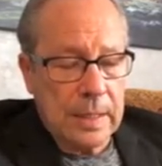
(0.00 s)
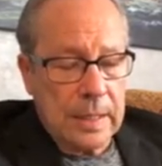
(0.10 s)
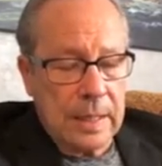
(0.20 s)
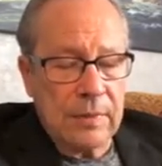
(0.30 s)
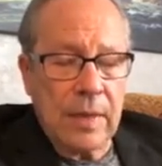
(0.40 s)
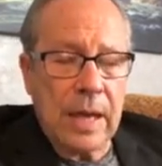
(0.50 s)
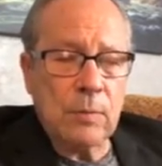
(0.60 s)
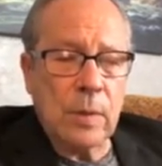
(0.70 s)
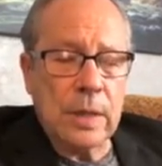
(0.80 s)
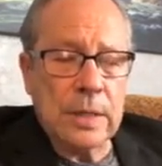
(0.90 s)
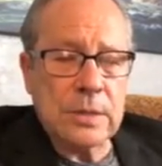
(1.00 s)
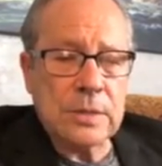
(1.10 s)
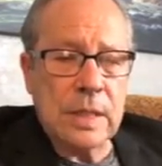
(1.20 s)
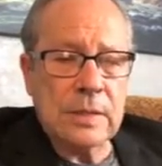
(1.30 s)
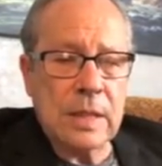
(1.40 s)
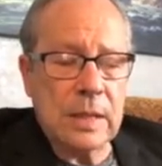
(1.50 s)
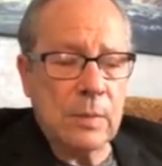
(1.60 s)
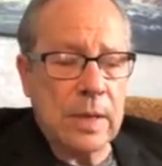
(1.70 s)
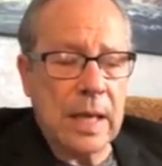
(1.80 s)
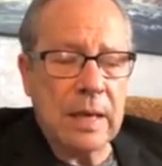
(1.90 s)
and that was that they
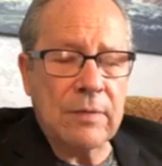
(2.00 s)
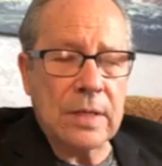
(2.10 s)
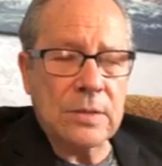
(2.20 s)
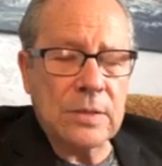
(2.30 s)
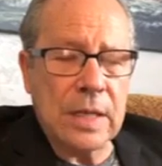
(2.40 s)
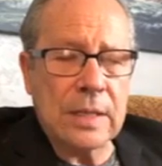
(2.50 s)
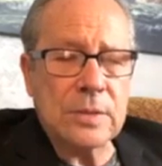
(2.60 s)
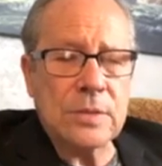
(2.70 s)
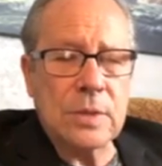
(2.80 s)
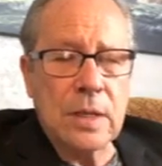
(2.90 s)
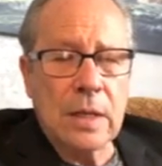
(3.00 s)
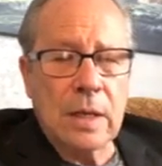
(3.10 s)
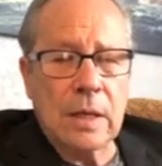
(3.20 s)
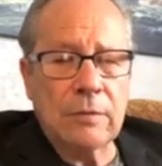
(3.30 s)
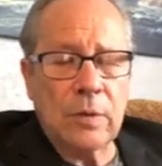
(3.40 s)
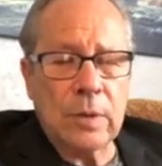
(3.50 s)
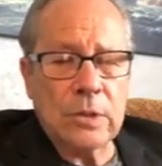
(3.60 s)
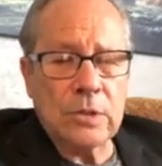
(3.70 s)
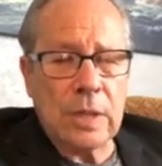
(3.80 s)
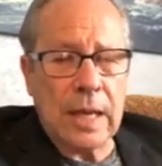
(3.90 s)
would have a sense of
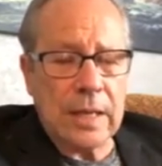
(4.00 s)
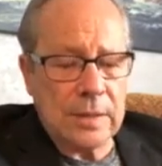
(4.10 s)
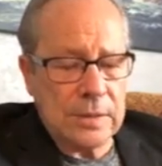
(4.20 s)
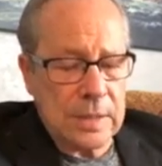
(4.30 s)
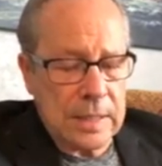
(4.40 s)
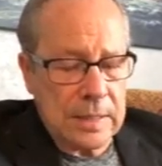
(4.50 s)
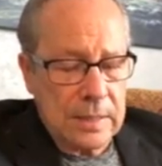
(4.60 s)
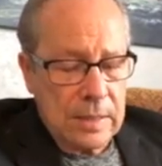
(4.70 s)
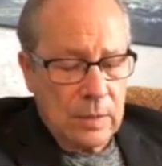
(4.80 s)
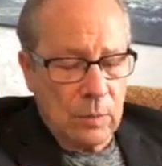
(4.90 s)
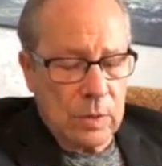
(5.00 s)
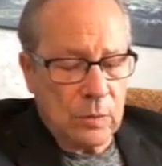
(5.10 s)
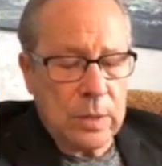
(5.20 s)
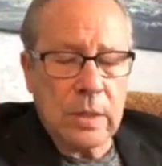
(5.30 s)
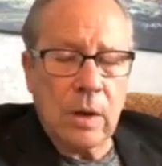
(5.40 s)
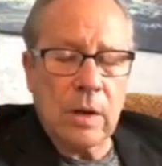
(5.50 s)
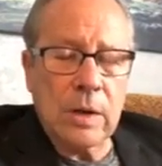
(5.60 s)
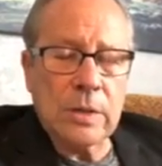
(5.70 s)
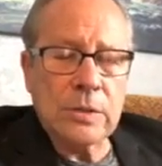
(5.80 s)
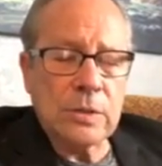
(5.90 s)
Christianity with
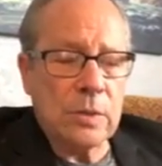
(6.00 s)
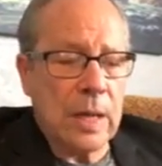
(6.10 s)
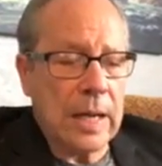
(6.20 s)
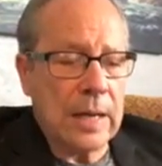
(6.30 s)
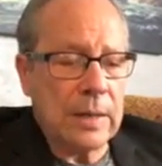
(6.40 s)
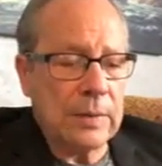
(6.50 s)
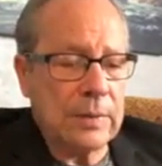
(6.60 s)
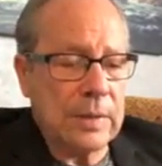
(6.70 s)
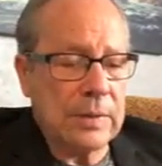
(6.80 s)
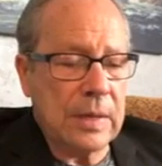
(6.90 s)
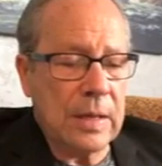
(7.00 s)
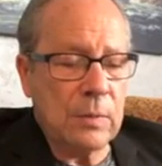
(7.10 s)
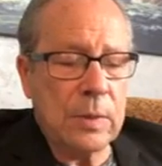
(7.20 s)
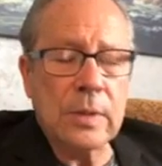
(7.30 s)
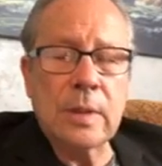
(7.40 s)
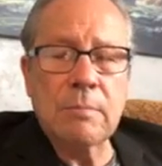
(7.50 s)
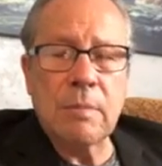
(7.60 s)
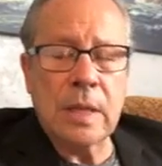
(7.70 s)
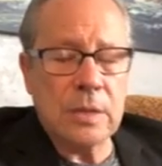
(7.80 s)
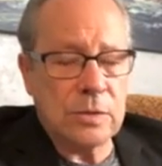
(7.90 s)
regards to how that they would
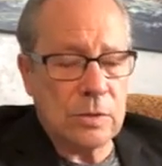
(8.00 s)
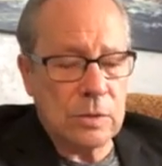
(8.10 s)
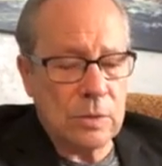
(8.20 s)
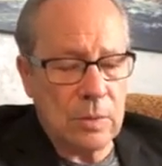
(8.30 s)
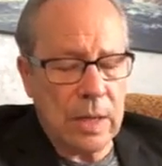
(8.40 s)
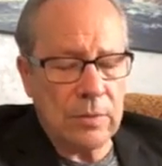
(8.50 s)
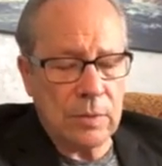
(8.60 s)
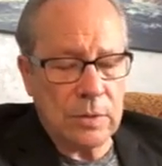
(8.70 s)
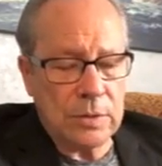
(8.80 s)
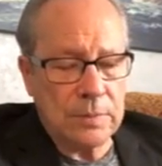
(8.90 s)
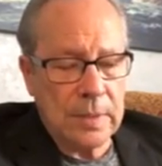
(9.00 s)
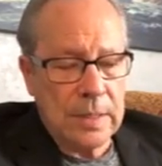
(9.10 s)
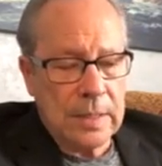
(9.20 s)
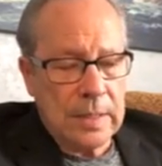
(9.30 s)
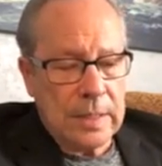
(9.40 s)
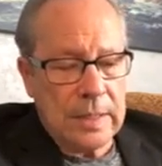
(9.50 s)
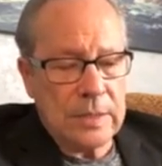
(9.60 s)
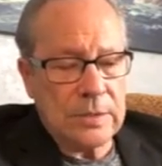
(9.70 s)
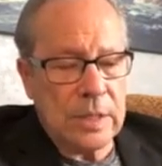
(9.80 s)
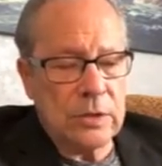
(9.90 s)
minister to others. He
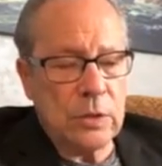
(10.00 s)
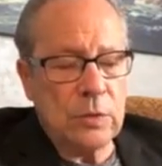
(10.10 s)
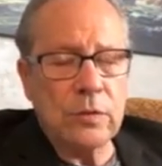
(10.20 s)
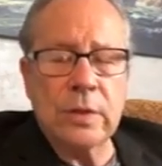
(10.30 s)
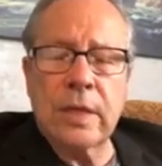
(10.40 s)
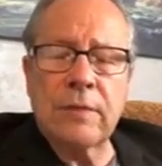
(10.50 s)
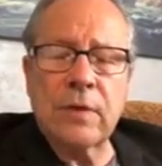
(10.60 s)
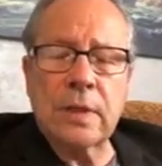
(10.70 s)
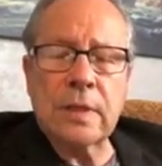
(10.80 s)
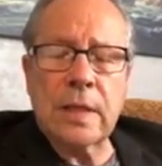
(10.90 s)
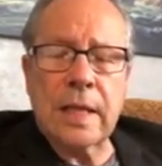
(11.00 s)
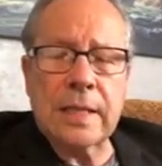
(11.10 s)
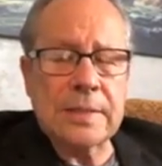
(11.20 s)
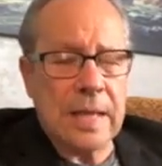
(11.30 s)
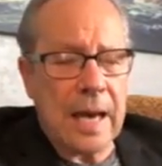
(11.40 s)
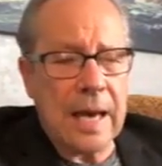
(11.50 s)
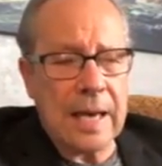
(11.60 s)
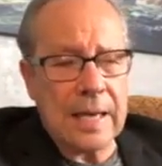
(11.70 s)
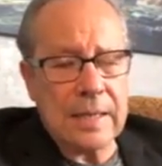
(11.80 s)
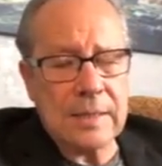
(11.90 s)
said, "You've given and
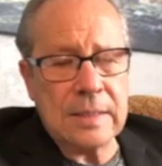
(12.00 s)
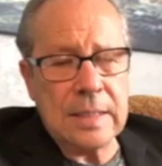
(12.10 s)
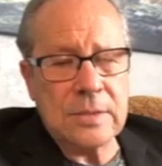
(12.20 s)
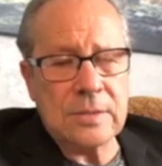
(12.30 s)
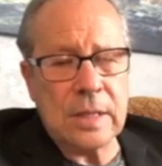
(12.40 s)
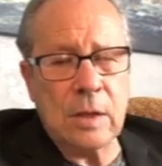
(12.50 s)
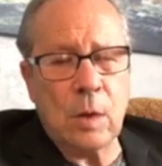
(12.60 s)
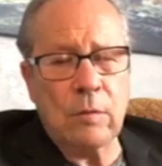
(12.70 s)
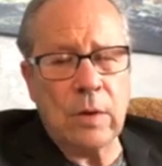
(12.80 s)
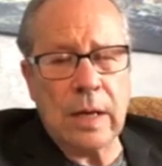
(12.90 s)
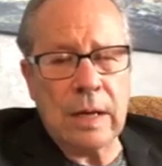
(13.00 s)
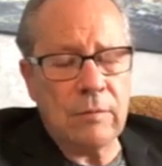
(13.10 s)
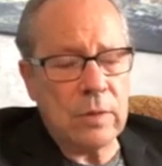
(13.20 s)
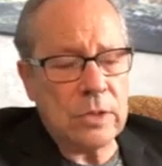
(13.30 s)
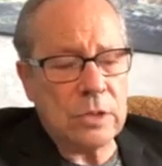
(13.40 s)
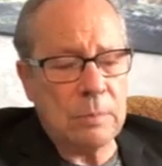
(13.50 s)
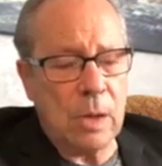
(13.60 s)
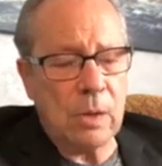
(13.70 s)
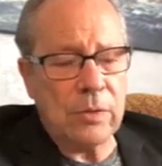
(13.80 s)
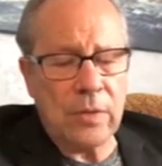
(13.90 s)
tithed," he said, "over every
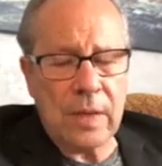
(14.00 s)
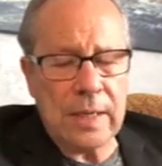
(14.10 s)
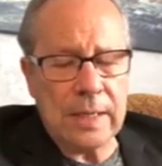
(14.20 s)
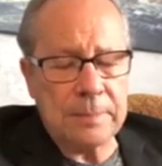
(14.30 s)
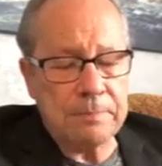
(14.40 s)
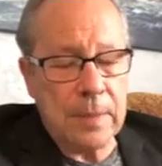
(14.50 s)
small thing."